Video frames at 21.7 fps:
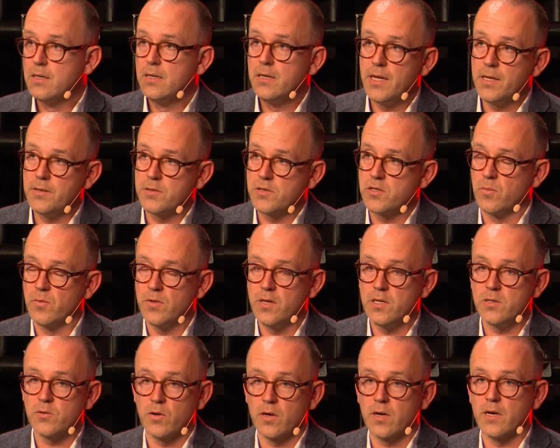into some of
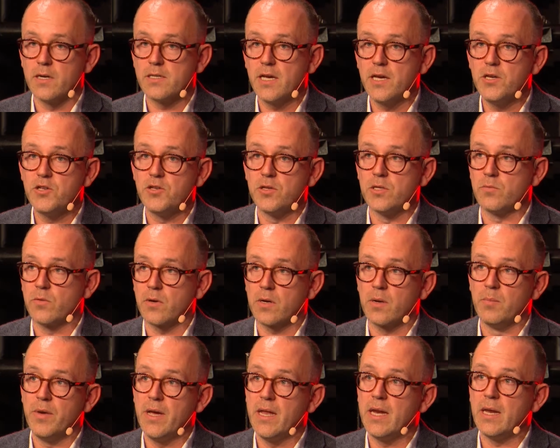these organizations, we're
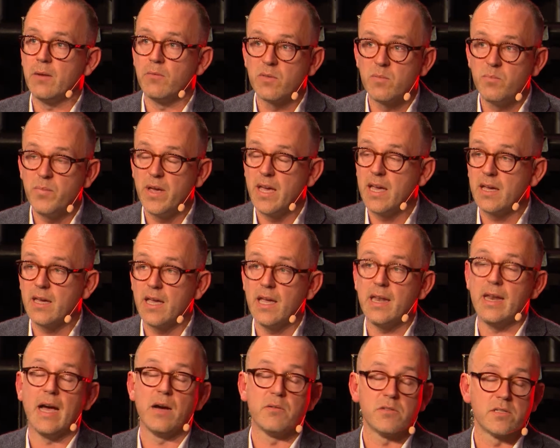competing with big
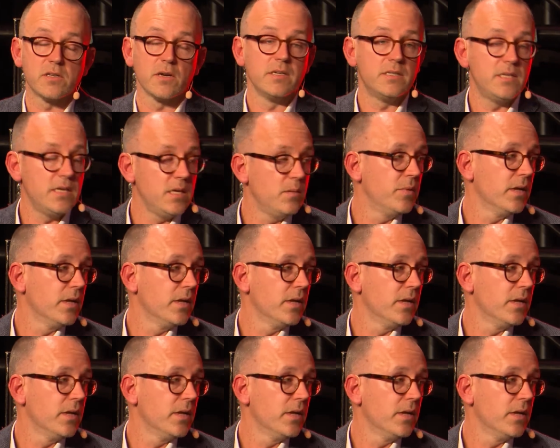in-house IT